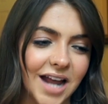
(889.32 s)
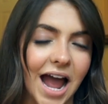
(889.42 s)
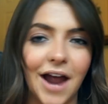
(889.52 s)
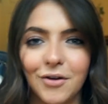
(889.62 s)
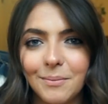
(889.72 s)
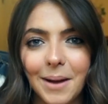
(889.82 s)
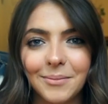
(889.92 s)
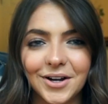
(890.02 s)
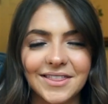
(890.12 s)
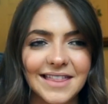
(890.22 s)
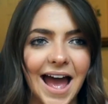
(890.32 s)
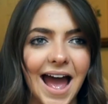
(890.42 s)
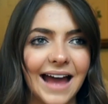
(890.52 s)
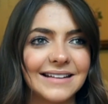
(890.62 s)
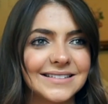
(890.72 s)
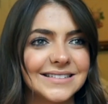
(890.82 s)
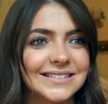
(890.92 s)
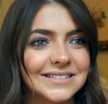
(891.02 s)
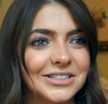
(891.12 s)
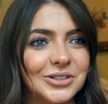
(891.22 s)
I remember that
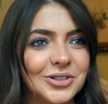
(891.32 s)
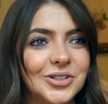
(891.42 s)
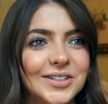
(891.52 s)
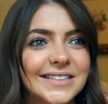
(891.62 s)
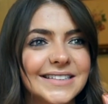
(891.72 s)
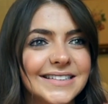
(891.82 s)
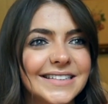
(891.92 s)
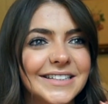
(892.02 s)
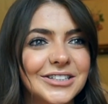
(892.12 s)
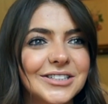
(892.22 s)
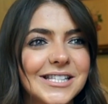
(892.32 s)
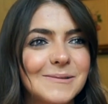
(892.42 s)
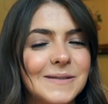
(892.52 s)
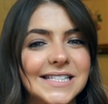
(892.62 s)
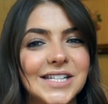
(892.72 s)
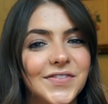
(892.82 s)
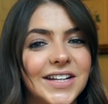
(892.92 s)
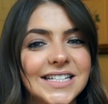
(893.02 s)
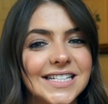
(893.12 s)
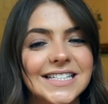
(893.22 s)
little
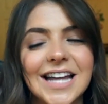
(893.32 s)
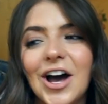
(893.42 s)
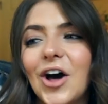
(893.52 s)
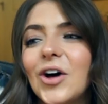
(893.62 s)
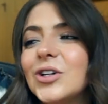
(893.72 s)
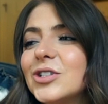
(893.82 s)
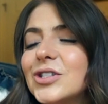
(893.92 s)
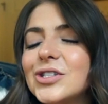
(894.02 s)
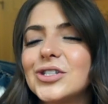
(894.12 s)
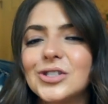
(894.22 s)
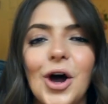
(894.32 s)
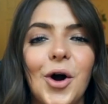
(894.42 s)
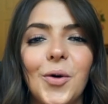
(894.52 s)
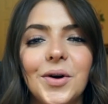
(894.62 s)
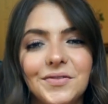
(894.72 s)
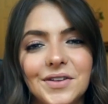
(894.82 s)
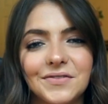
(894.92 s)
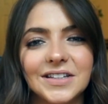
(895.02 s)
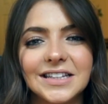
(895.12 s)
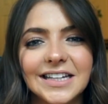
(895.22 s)
specific detail so
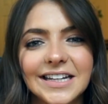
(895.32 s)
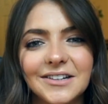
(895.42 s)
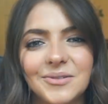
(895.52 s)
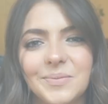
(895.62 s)
vividly.